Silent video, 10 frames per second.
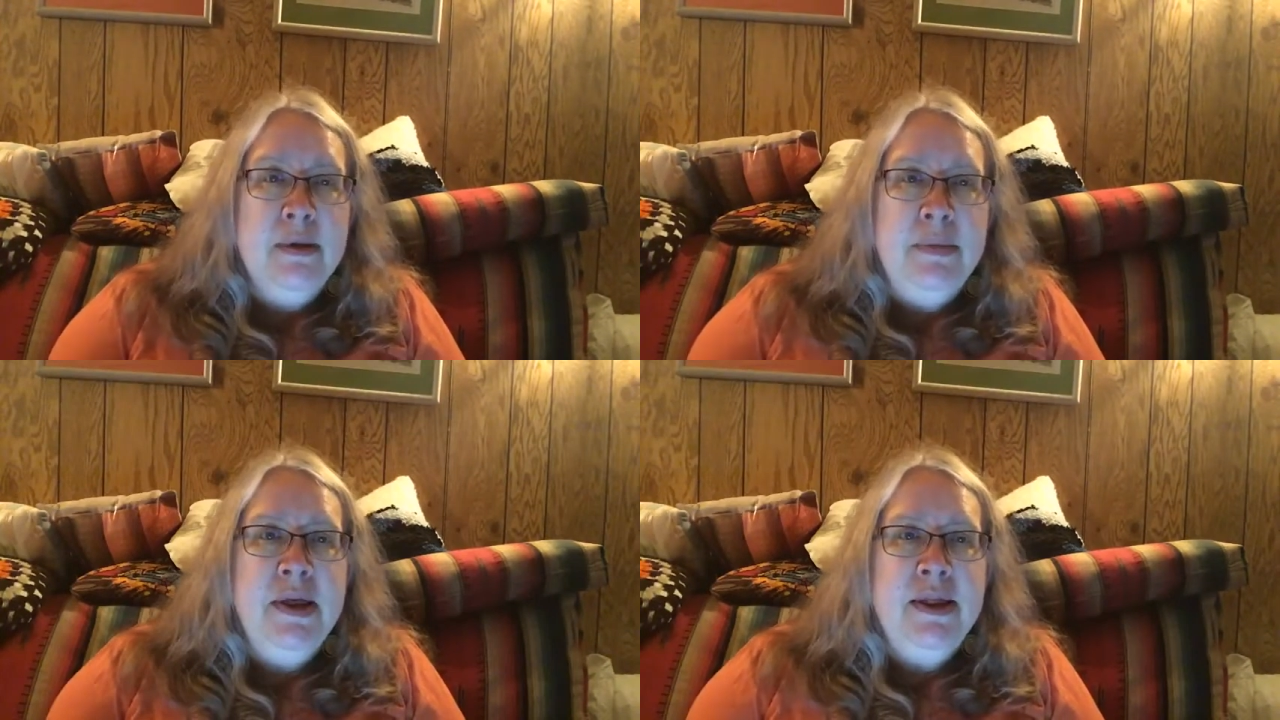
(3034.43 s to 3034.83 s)

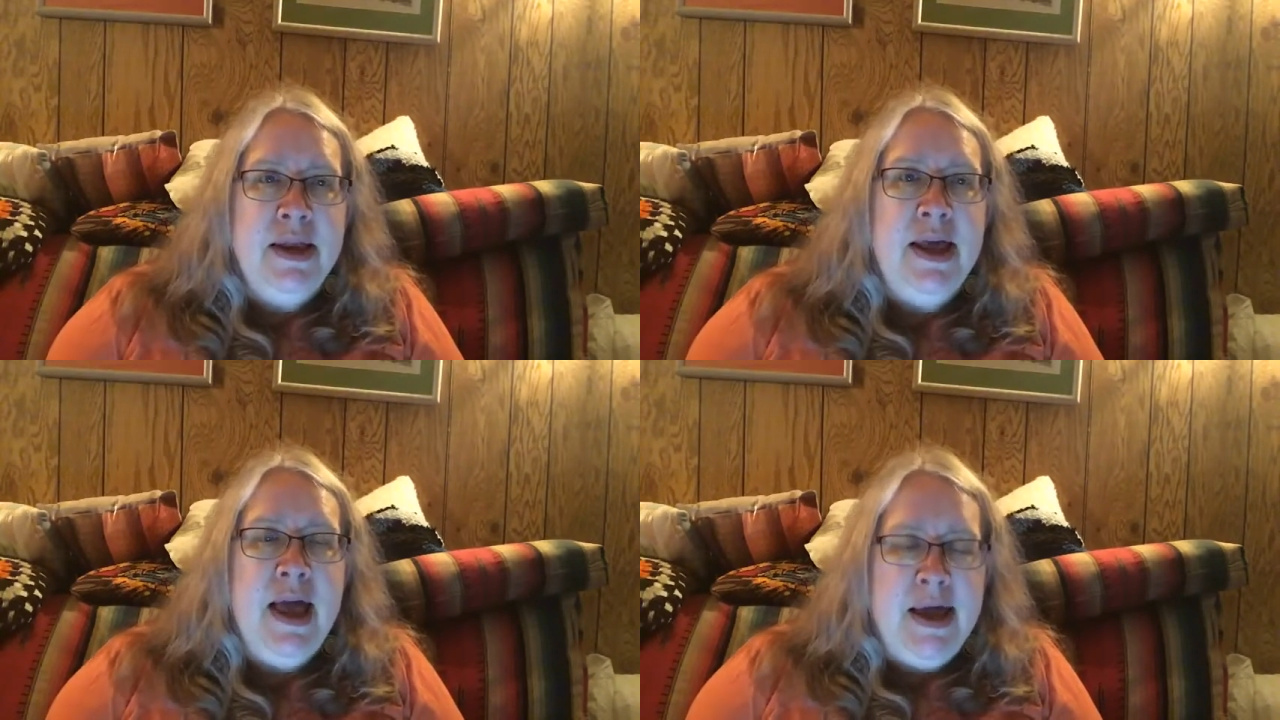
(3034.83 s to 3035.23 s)
The
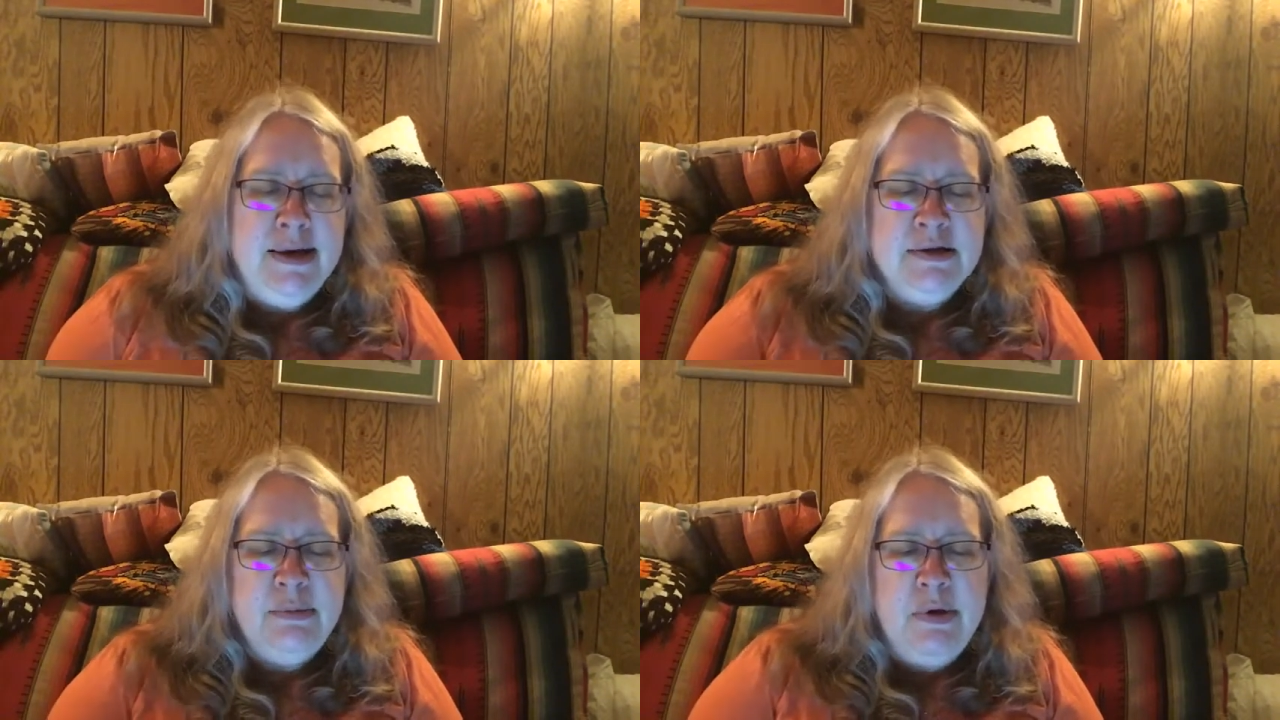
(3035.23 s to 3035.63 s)
village of
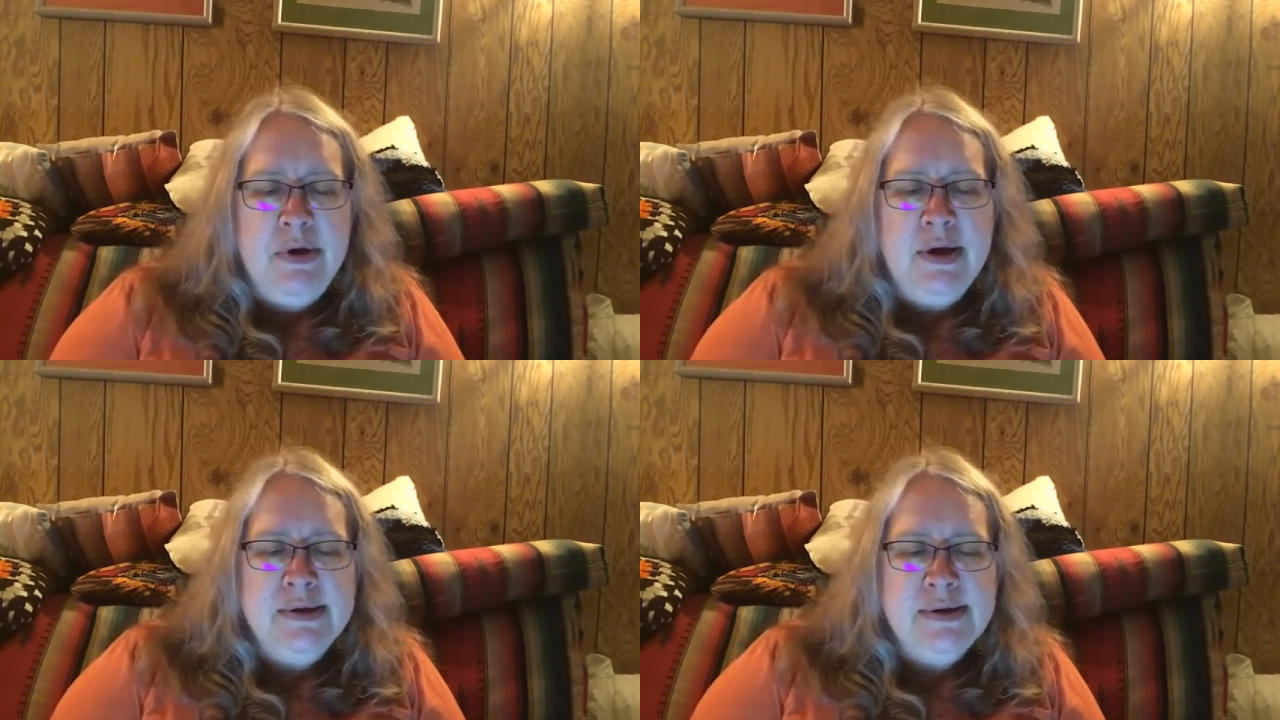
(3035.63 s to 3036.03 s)
Kumik
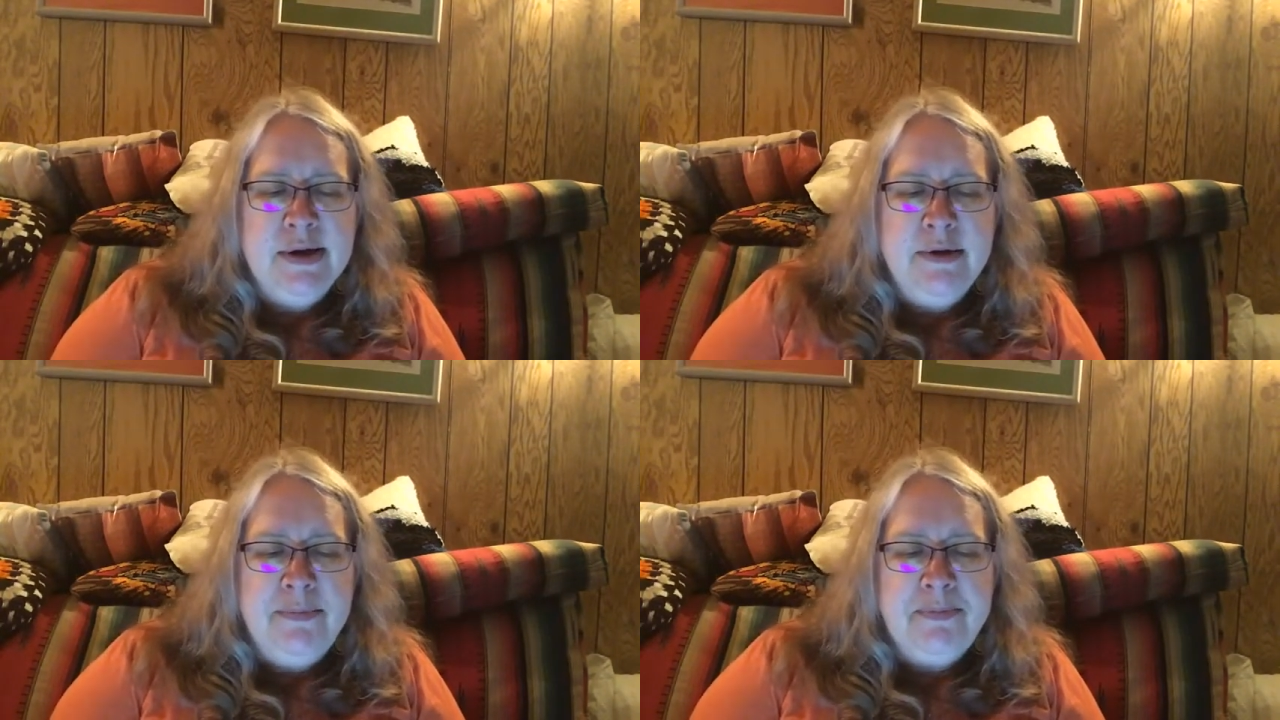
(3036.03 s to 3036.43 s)
is one of the